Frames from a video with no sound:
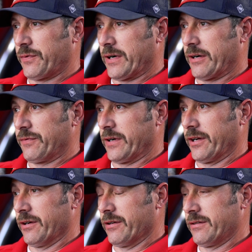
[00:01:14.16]
a
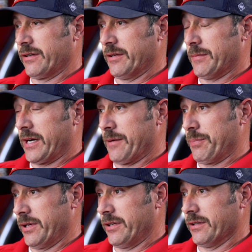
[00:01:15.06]
firefighter, in my
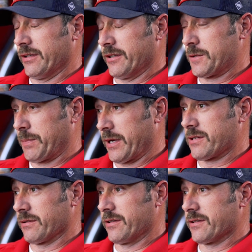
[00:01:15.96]
opinion, and
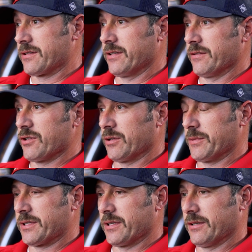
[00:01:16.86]
especially in the city of
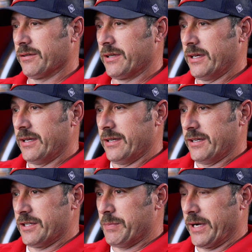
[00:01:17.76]
Germantown,
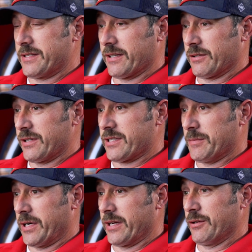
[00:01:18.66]
is basically
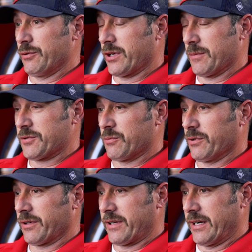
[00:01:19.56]
somebody who comes to
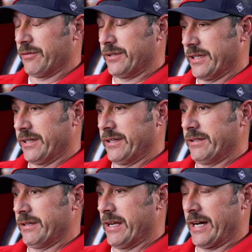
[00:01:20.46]
work every day
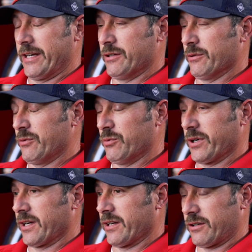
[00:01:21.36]
not knowing
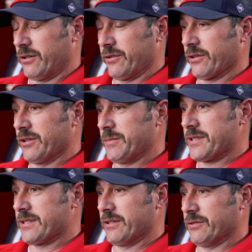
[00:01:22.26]
what kind of call they're going to be
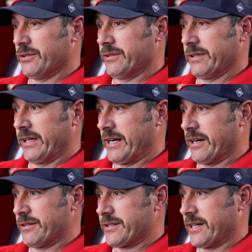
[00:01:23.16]
sent on, and
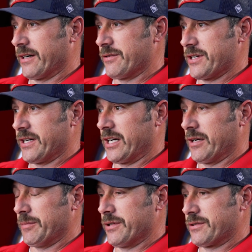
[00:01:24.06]
our entire
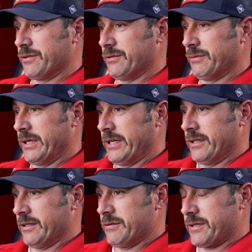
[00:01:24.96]
job is to
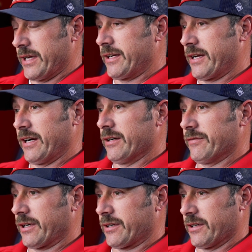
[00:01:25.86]
take care
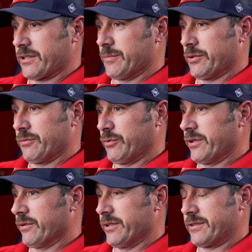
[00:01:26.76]
of our customer,
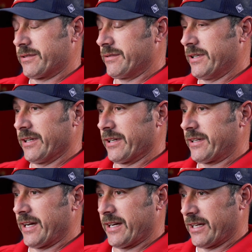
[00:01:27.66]
whether it's getting a
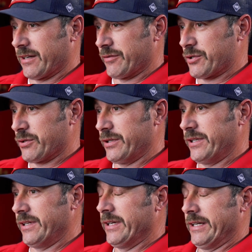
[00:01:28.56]
cat out of a
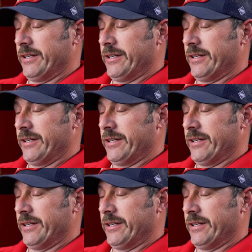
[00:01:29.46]
tree,